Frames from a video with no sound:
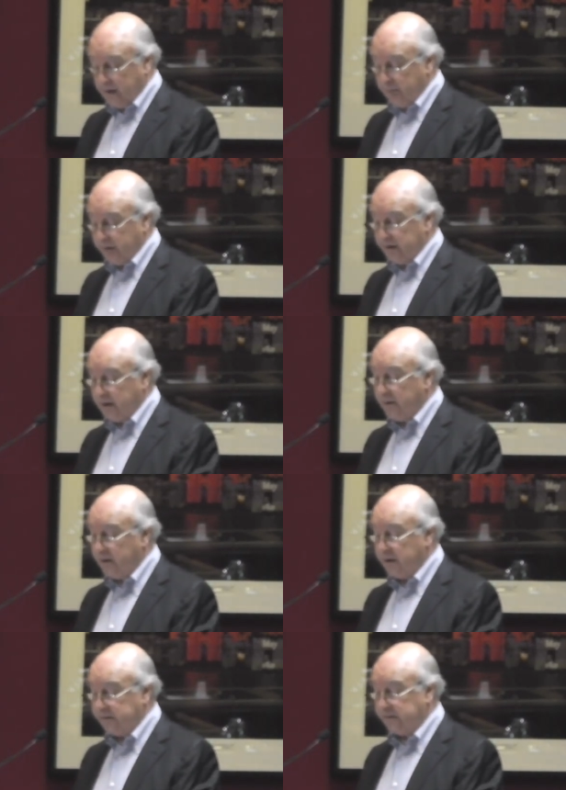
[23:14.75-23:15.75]
But
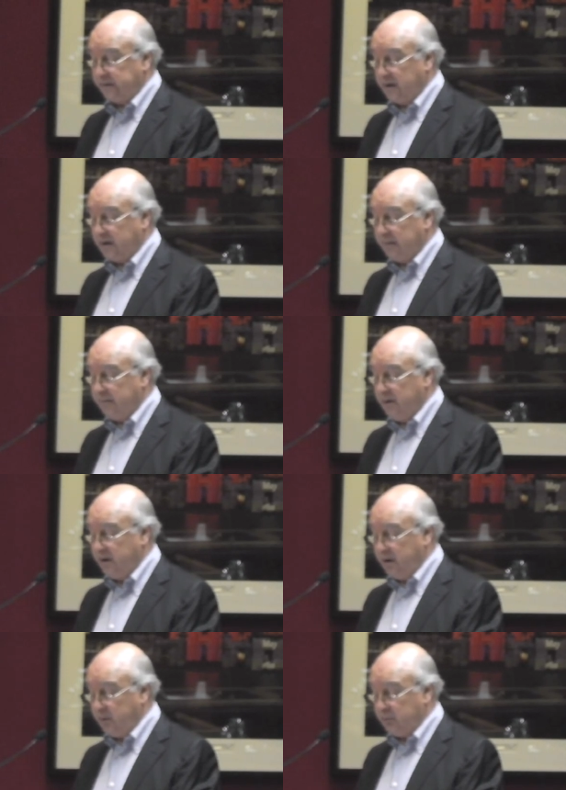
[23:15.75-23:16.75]
nonetheless, um,
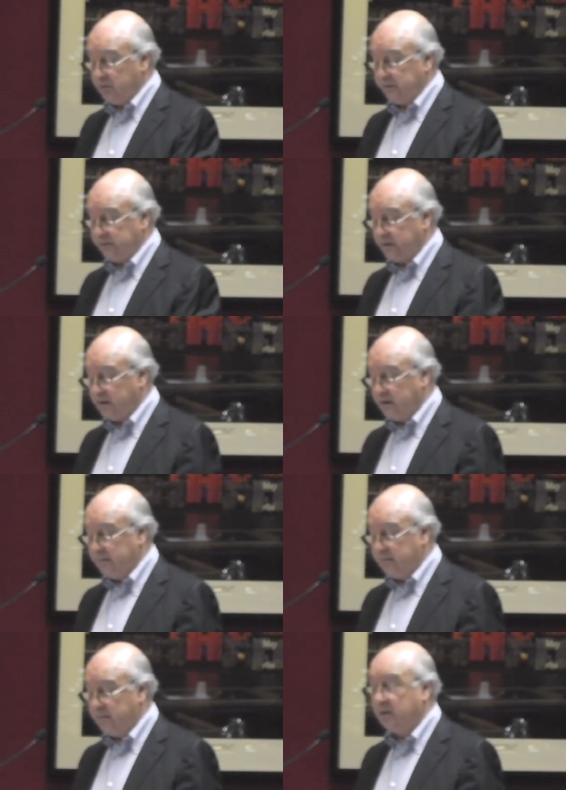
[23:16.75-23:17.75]
it was
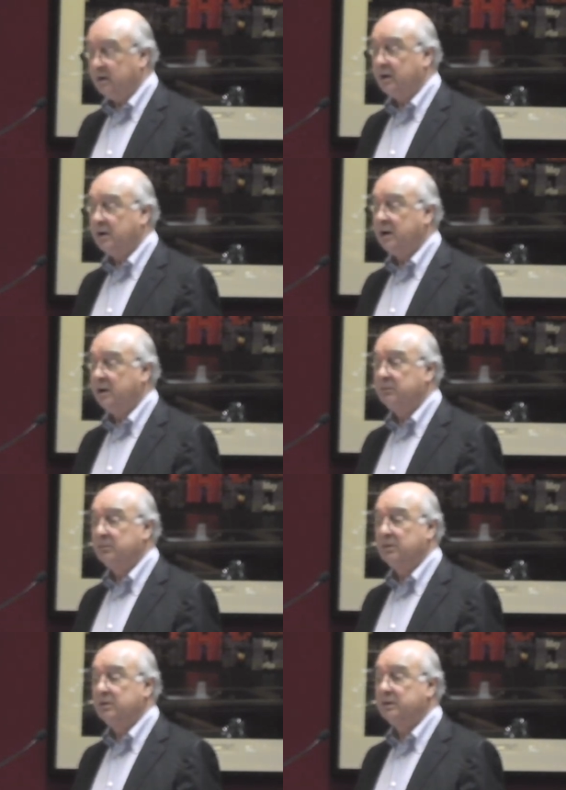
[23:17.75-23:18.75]
um, I,
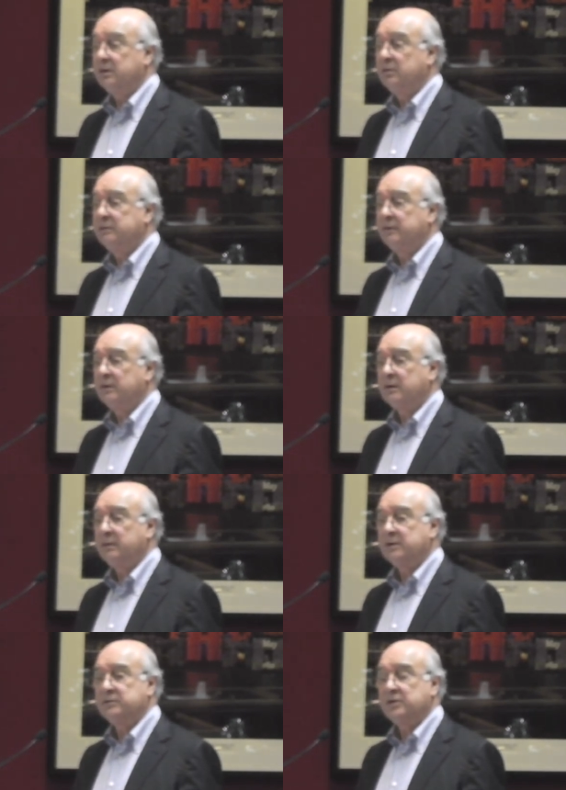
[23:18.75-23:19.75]
learned an awful lot
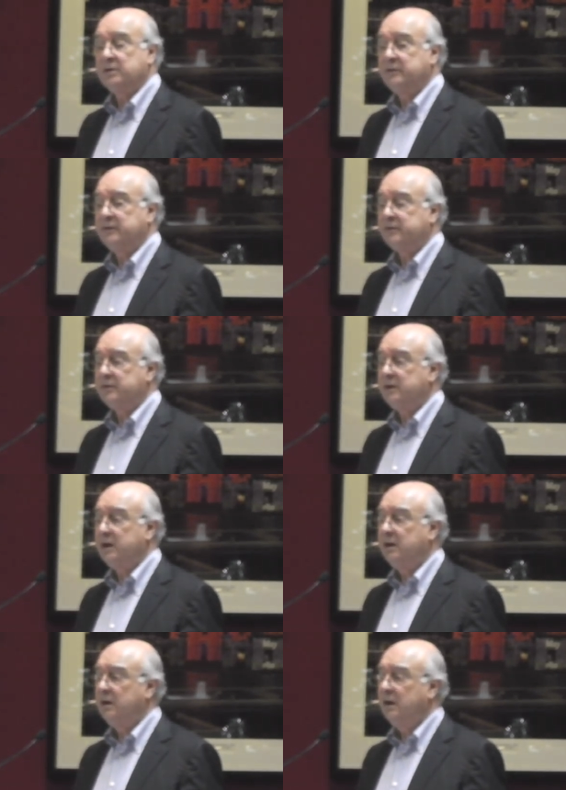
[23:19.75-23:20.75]
about Chinese history
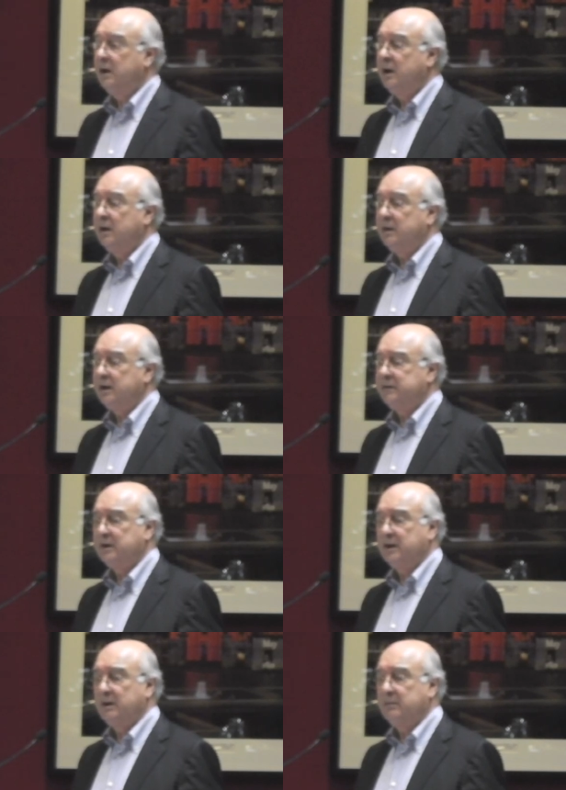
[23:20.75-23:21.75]
then that
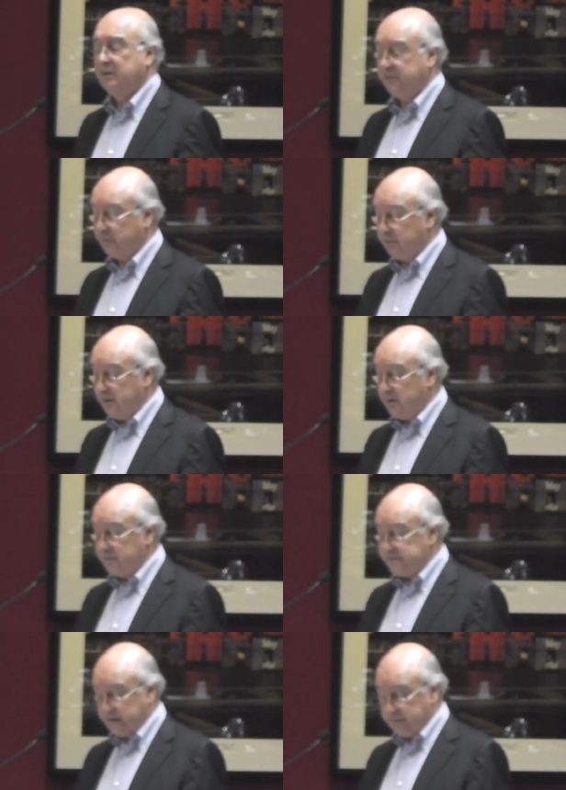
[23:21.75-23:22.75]
um, has stood me in
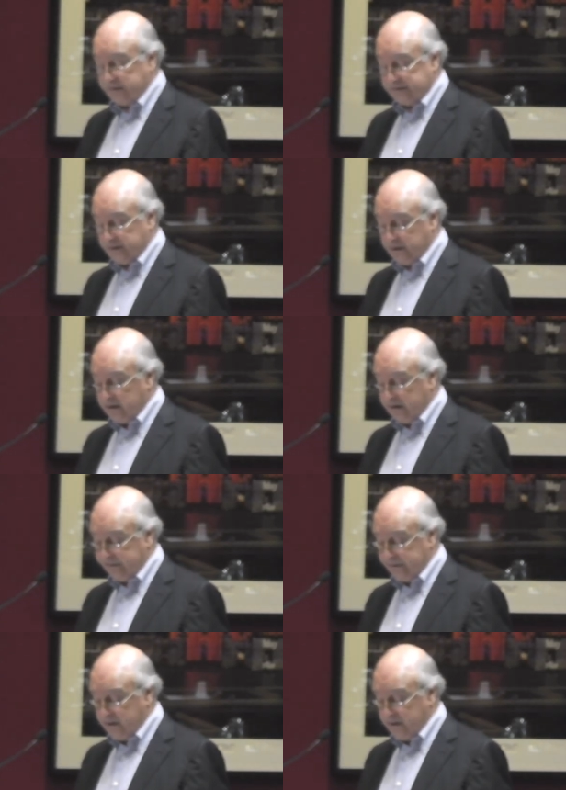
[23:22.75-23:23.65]
good stead most of my life.